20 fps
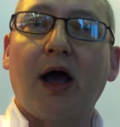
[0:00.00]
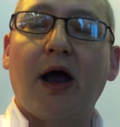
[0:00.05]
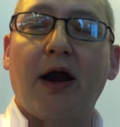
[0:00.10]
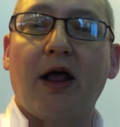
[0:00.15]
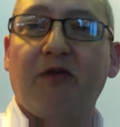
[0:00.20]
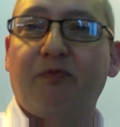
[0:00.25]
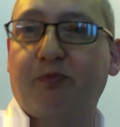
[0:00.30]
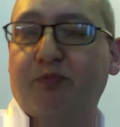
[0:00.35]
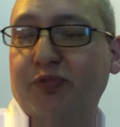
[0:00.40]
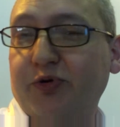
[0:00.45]

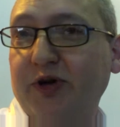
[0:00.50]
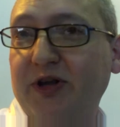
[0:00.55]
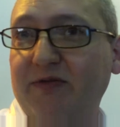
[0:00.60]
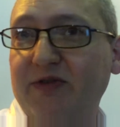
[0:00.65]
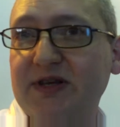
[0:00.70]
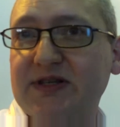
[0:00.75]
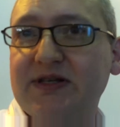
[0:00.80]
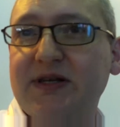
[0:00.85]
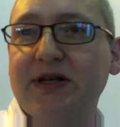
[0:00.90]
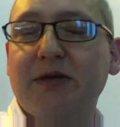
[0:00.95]
and have
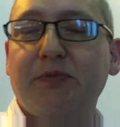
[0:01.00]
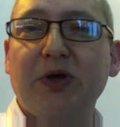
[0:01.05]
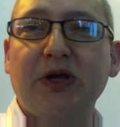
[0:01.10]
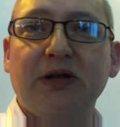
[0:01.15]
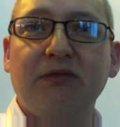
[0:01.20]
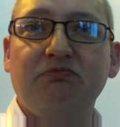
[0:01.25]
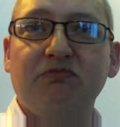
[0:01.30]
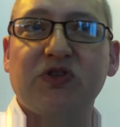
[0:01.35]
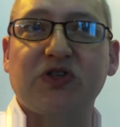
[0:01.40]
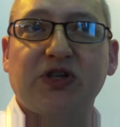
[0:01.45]
previously
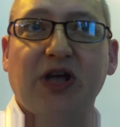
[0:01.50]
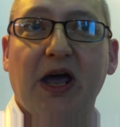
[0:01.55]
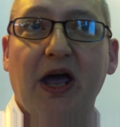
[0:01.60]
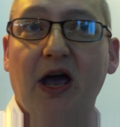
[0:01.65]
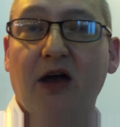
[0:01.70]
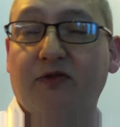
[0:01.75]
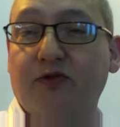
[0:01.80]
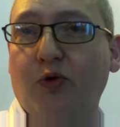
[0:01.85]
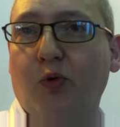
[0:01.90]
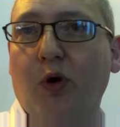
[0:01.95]
been
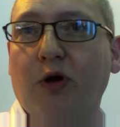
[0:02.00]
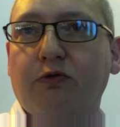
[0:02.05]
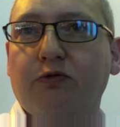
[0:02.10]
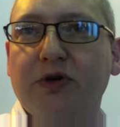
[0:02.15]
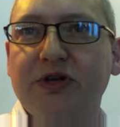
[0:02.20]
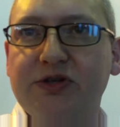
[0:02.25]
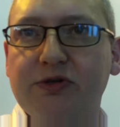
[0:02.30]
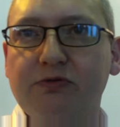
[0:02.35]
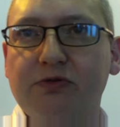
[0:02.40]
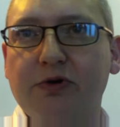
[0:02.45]
scared for one
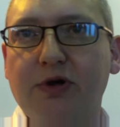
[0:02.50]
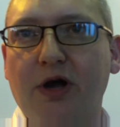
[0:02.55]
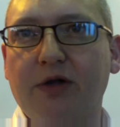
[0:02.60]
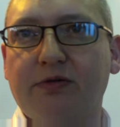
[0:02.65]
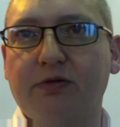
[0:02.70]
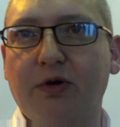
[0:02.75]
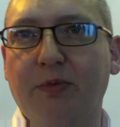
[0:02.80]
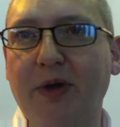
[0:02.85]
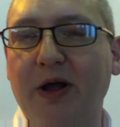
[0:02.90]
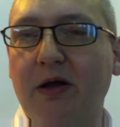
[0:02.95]
reason or
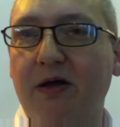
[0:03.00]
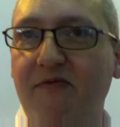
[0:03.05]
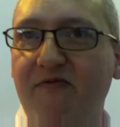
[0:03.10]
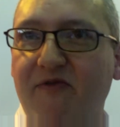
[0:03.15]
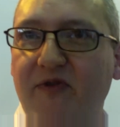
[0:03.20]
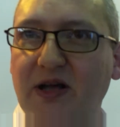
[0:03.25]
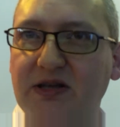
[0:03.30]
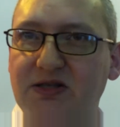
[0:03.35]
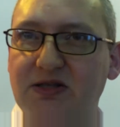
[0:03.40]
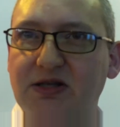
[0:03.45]
another about
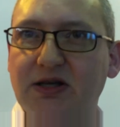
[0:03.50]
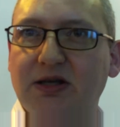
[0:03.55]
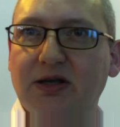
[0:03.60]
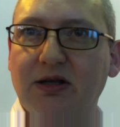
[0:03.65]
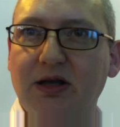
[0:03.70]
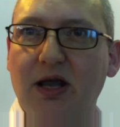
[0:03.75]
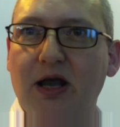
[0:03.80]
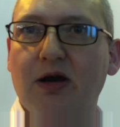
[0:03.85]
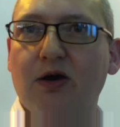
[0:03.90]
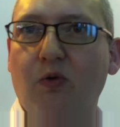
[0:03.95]
investing
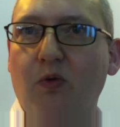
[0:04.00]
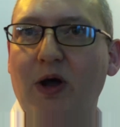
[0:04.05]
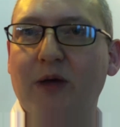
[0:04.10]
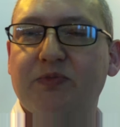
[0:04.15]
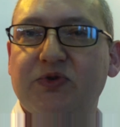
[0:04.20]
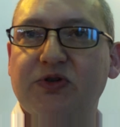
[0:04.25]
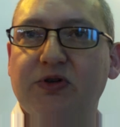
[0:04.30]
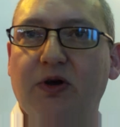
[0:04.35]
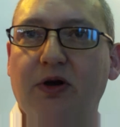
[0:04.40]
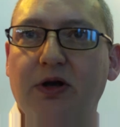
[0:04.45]
in a
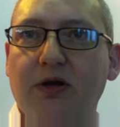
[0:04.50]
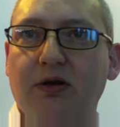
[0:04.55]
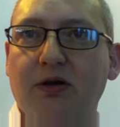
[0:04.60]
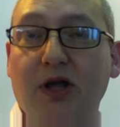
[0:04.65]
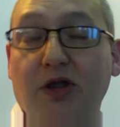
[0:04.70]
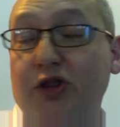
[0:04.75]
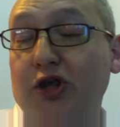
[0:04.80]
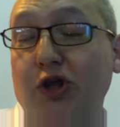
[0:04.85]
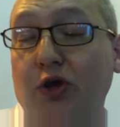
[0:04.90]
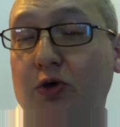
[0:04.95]
website.
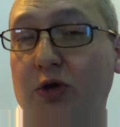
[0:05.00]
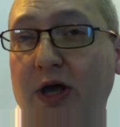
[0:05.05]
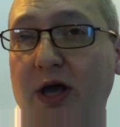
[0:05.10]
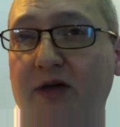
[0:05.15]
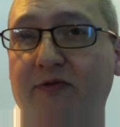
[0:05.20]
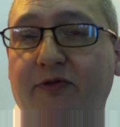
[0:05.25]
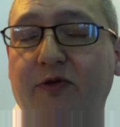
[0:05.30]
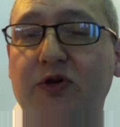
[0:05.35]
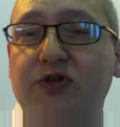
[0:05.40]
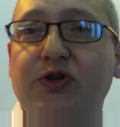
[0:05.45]
In the
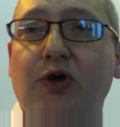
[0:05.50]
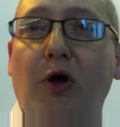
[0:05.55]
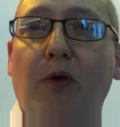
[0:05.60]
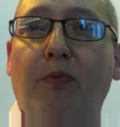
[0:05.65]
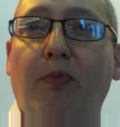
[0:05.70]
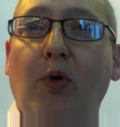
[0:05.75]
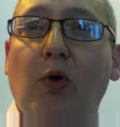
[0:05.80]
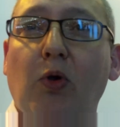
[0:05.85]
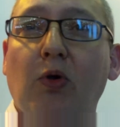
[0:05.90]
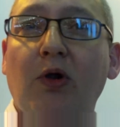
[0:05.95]
UK, for
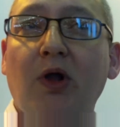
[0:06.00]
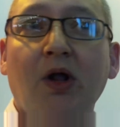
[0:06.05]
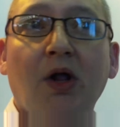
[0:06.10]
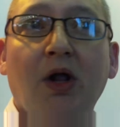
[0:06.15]
example,